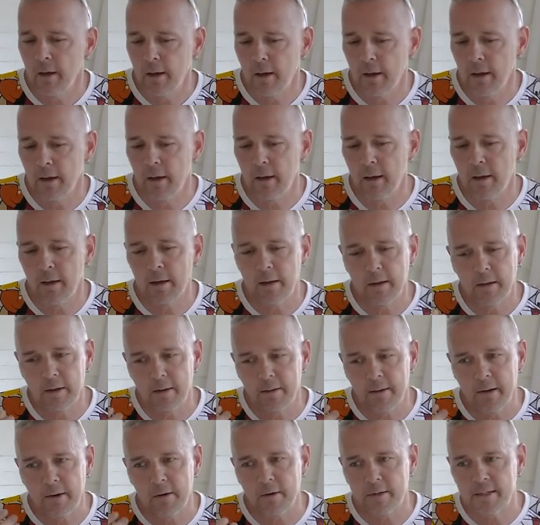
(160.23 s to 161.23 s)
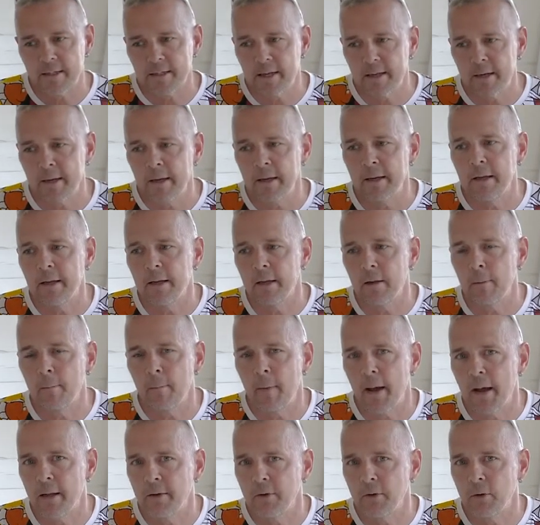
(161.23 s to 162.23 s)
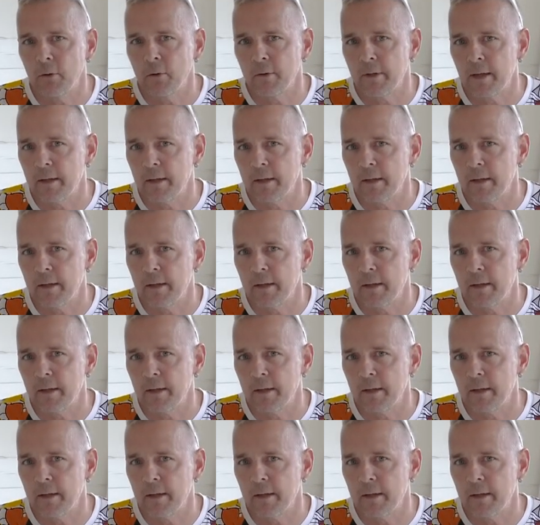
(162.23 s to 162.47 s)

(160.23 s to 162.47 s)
They are stating in the manual